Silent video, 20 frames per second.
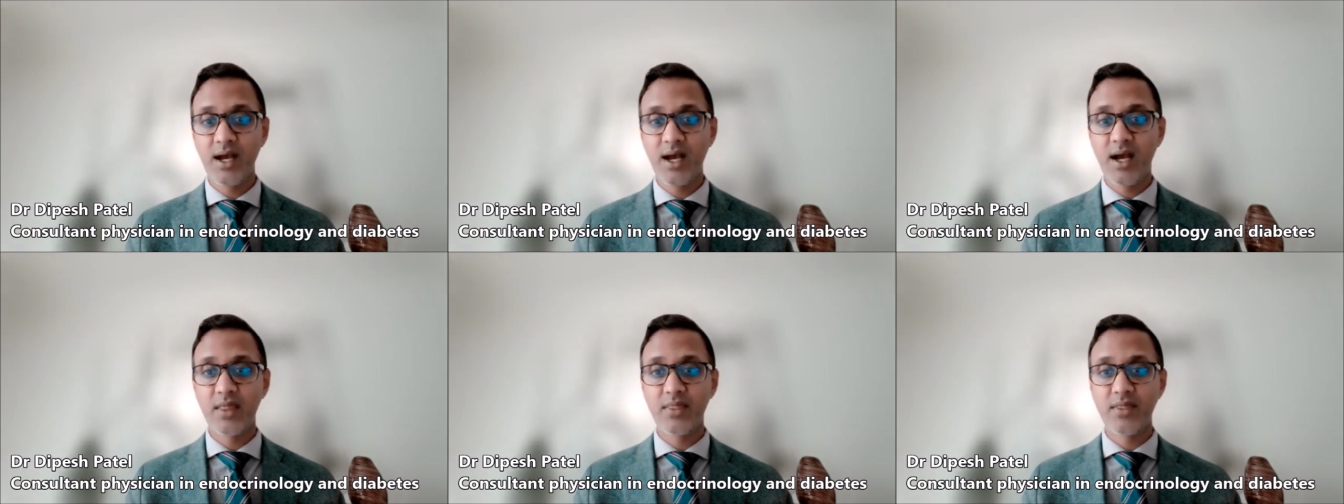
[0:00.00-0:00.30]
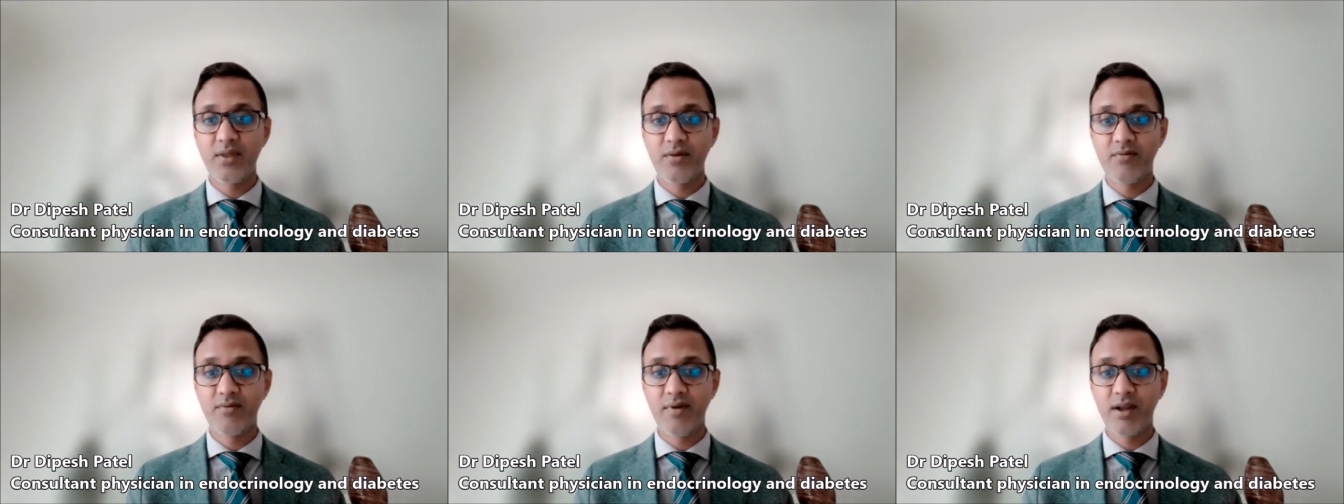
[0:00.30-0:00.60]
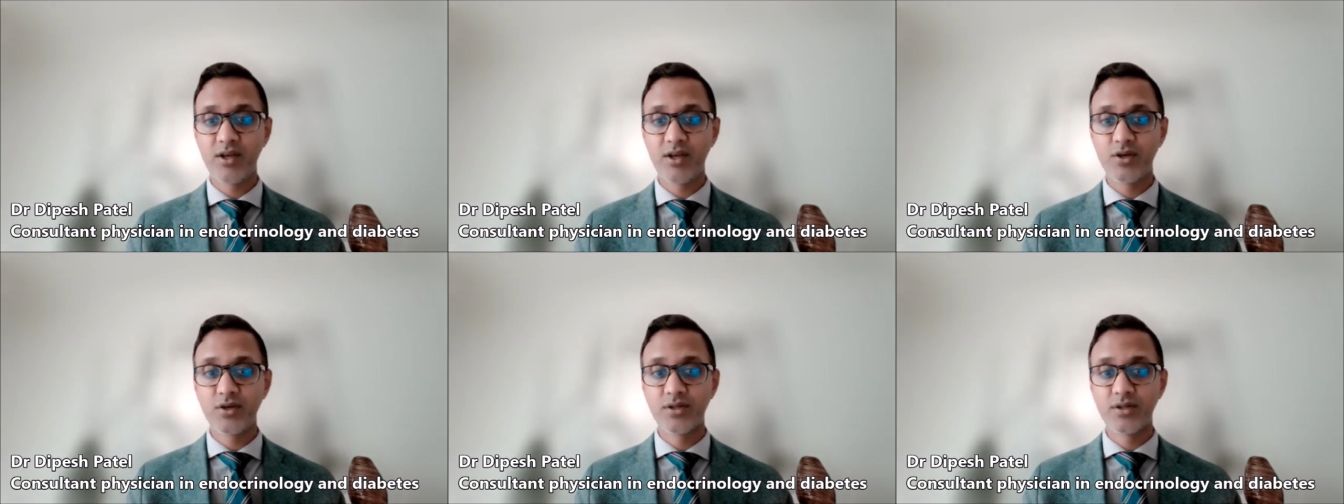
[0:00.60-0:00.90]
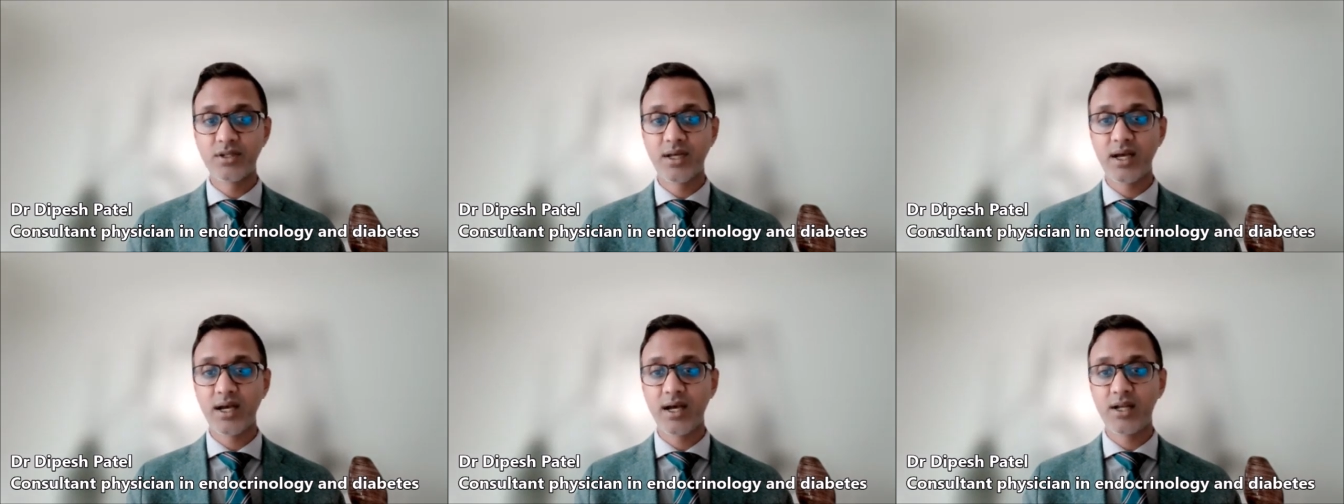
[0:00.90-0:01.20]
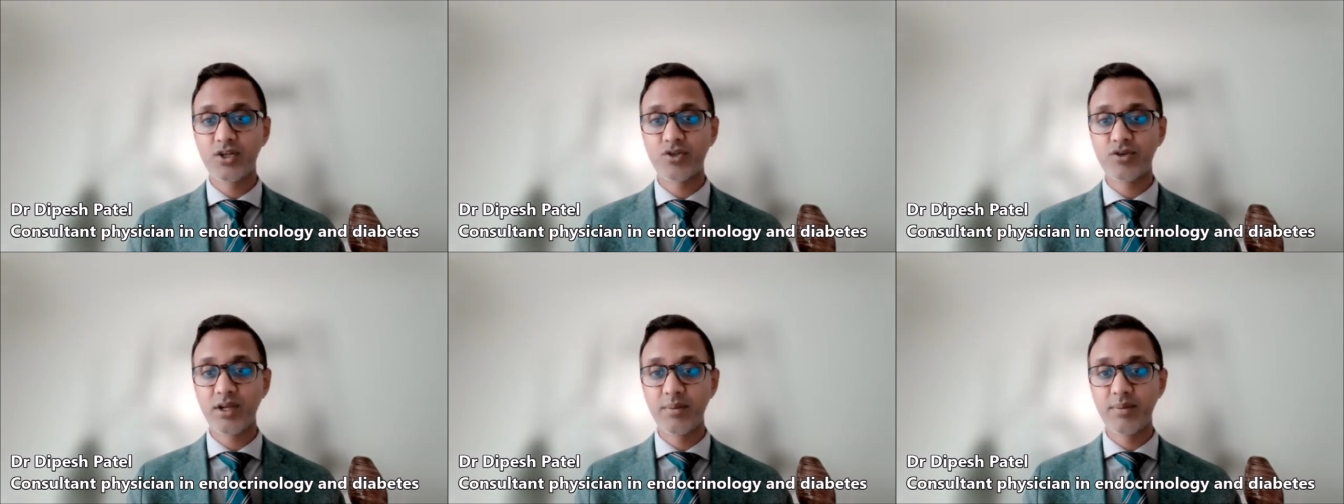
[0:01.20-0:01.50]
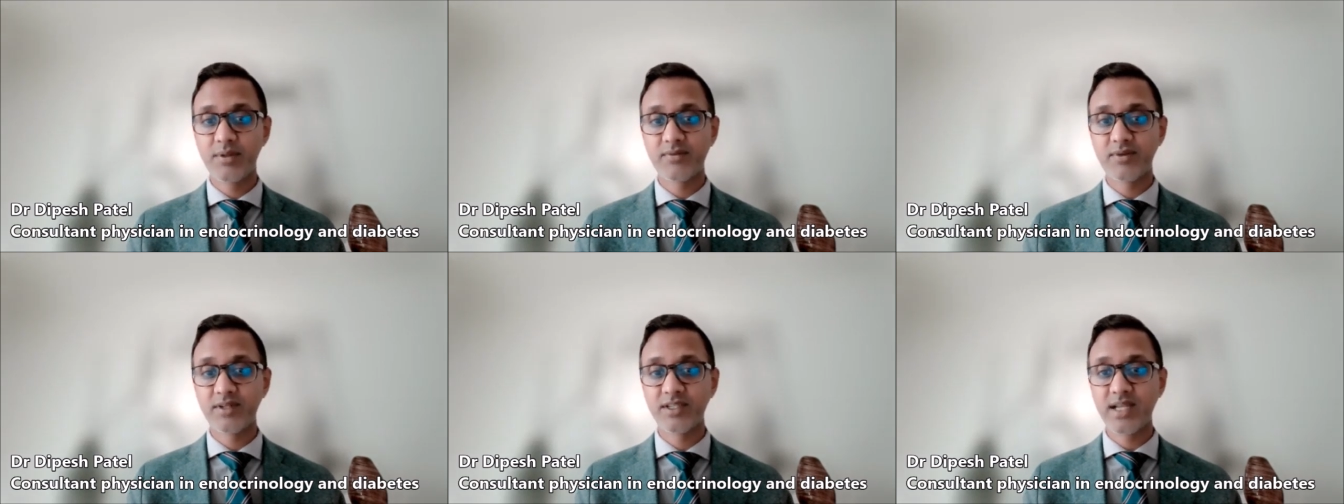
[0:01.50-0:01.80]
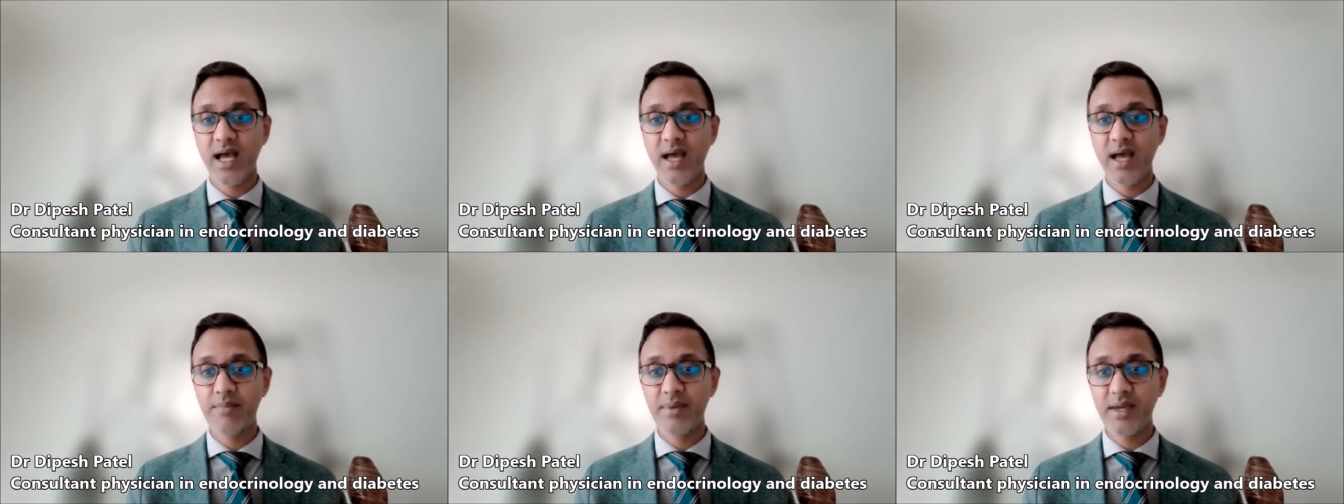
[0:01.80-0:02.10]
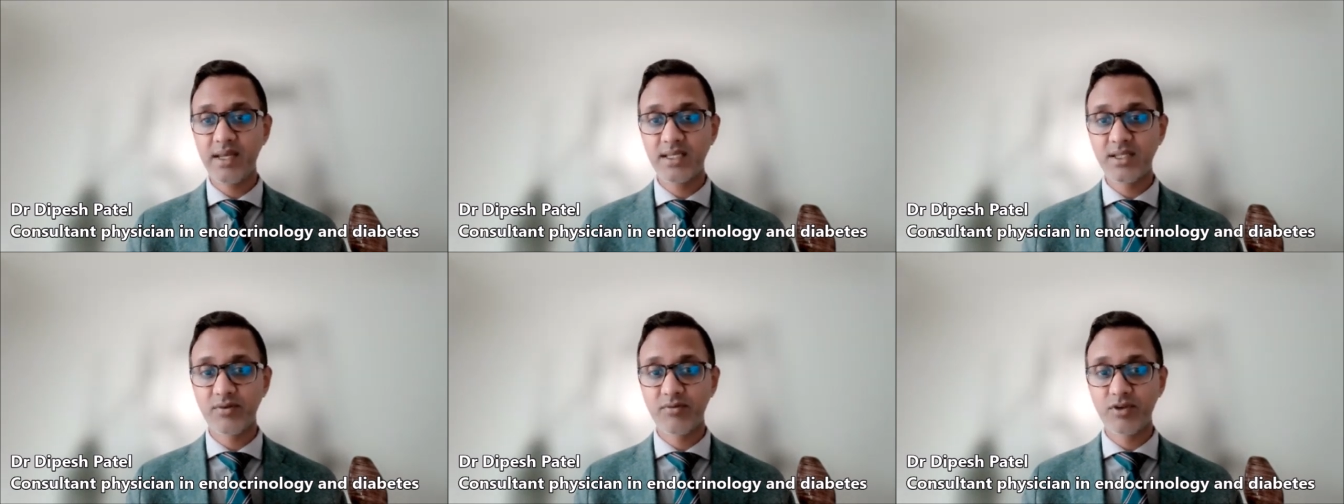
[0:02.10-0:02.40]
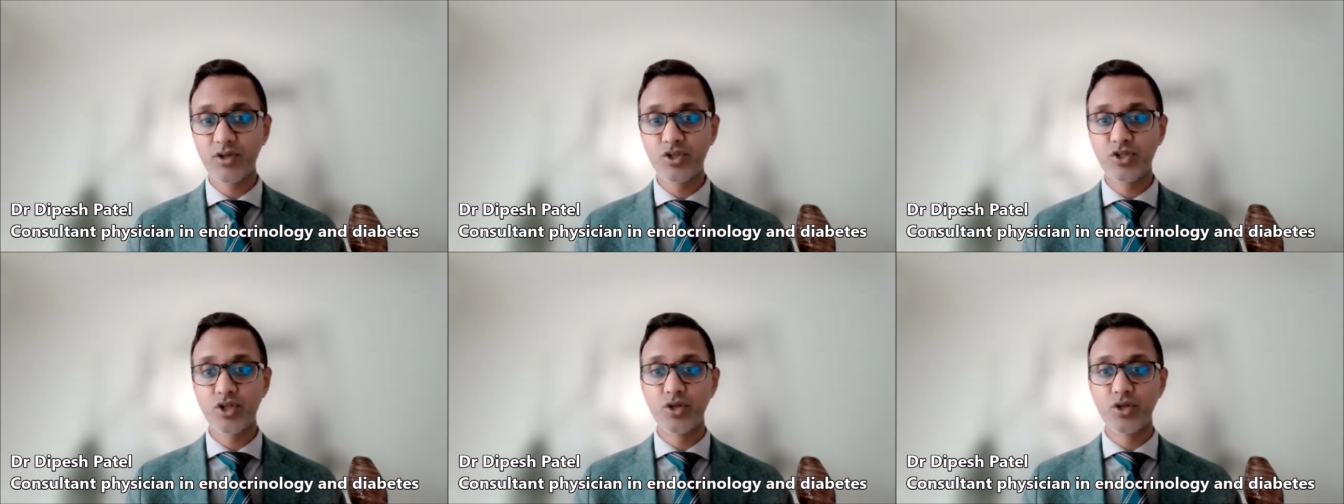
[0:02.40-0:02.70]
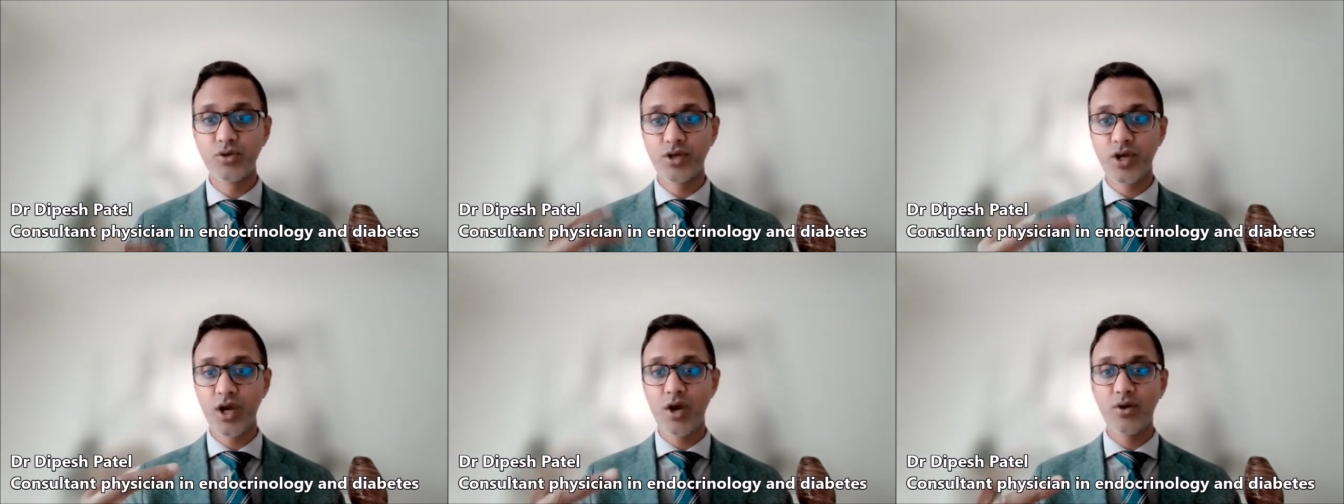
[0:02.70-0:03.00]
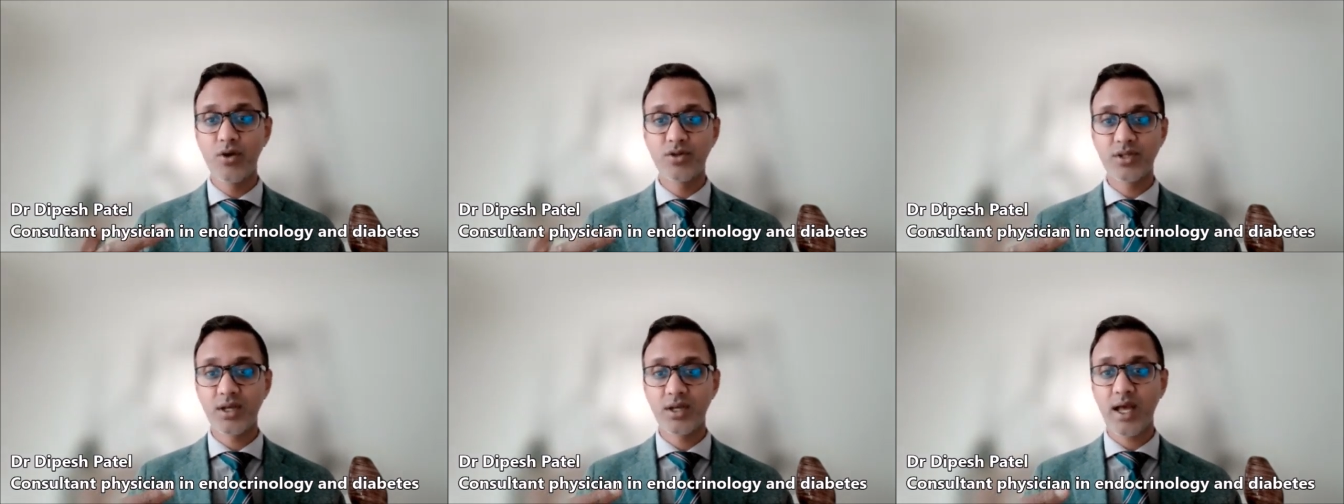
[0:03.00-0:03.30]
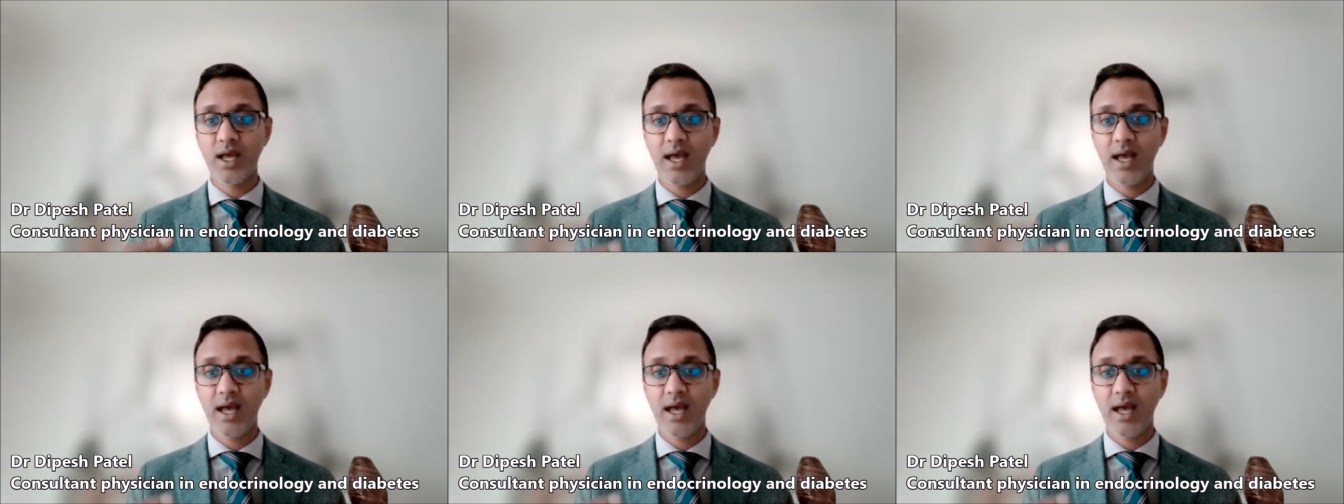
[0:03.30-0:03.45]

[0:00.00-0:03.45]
And they are very good uh, treatments for diabetes that reduce glucose.